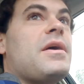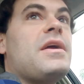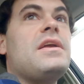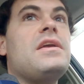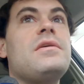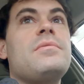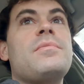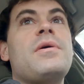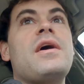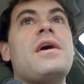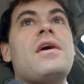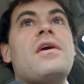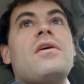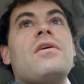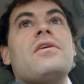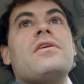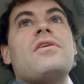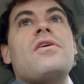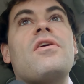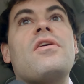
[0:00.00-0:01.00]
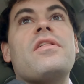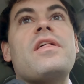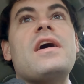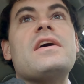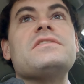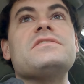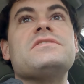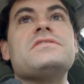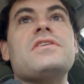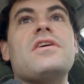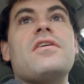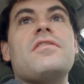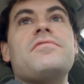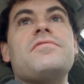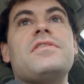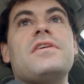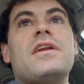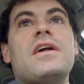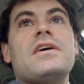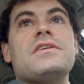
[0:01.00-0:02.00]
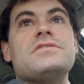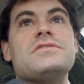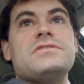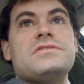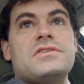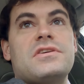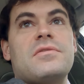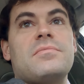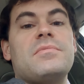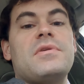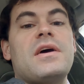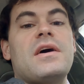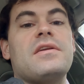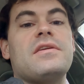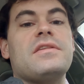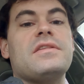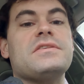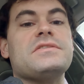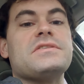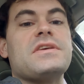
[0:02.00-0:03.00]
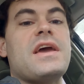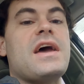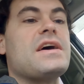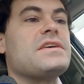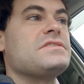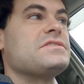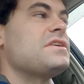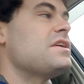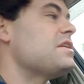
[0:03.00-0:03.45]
my email and all that stuff, then I just come down to this gas